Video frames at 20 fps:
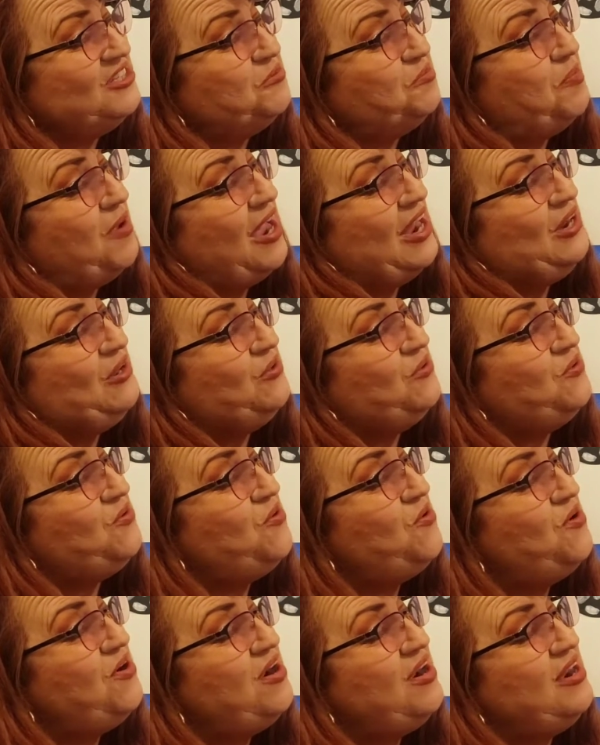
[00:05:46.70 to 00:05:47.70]
spinal
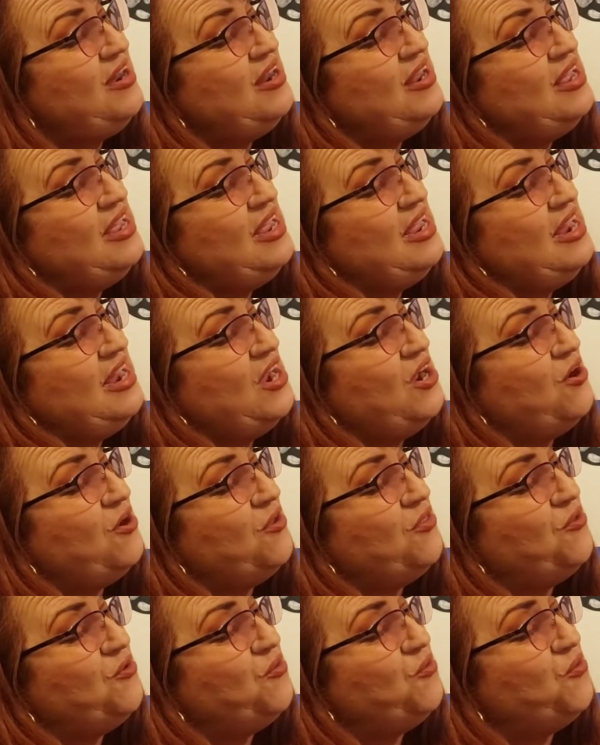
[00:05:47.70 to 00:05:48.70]
cord. Here
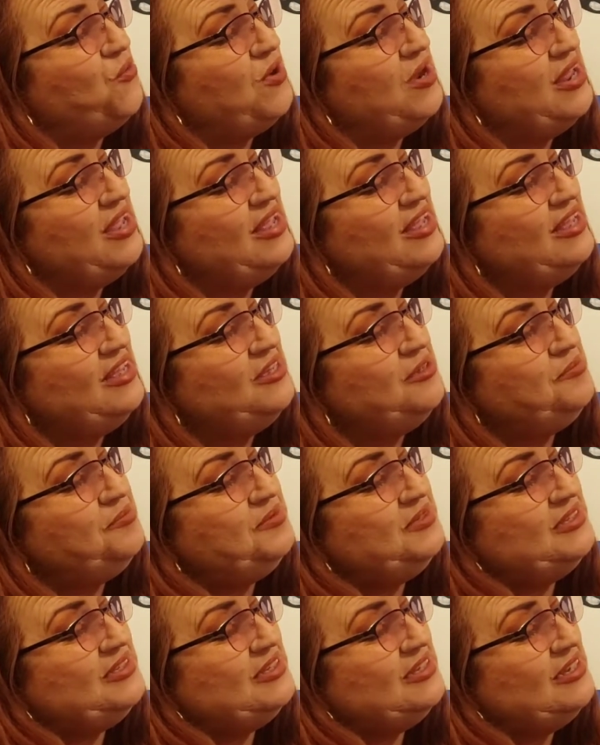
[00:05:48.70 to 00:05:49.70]
are the
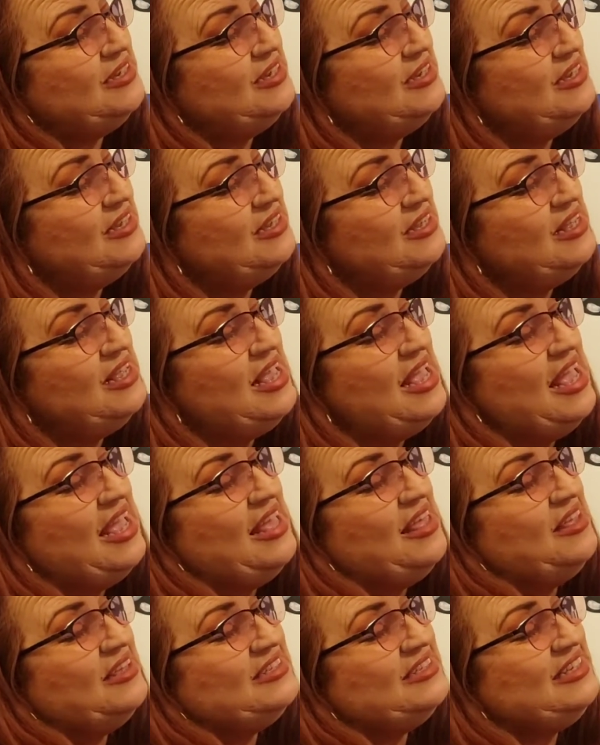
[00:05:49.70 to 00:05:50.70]
ribs.
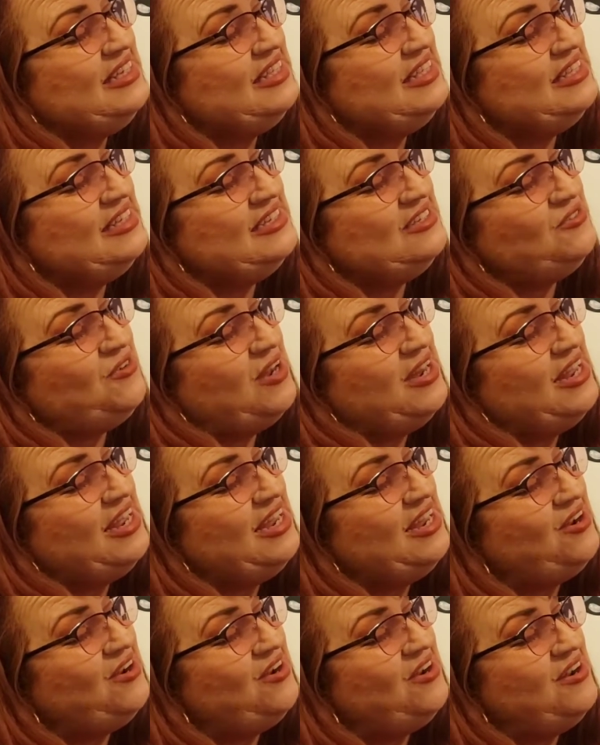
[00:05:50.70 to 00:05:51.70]
See this right
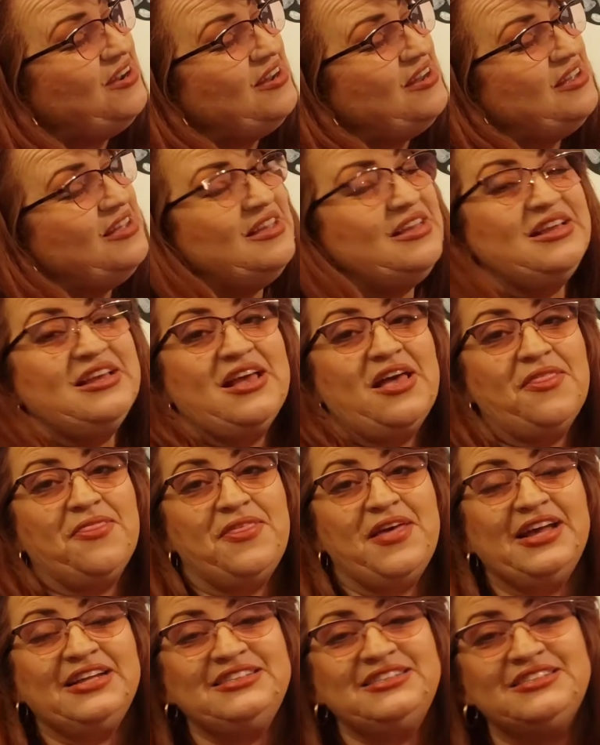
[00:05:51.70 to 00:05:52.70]
here?
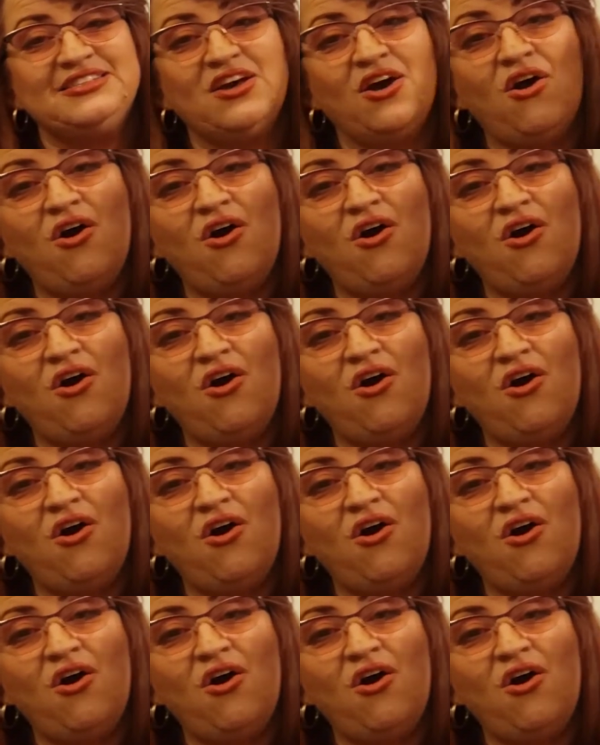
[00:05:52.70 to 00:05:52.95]
That's the